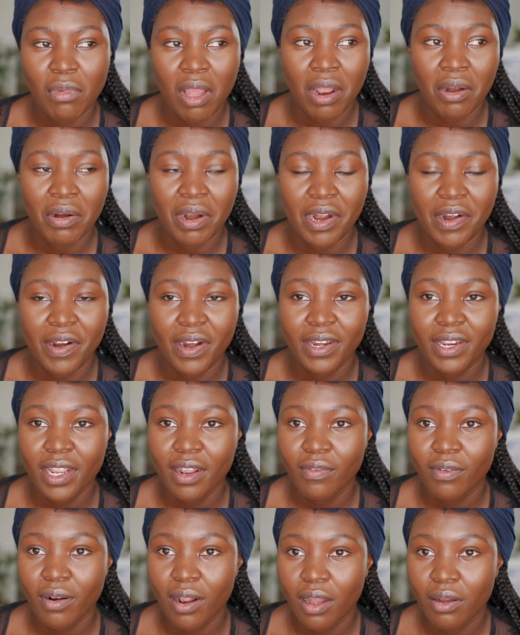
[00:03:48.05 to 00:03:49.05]
running
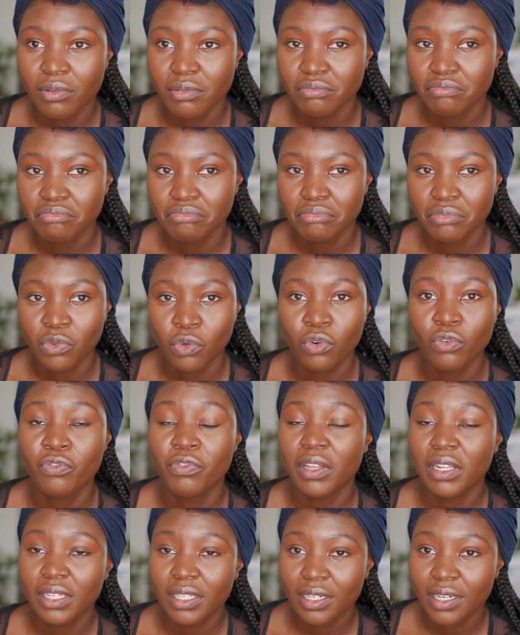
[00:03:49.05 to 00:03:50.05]
around who
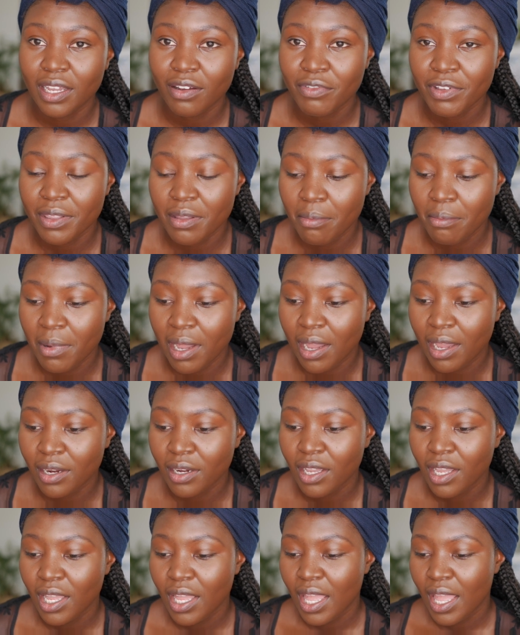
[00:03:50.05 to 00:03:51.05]
fell in love with a man.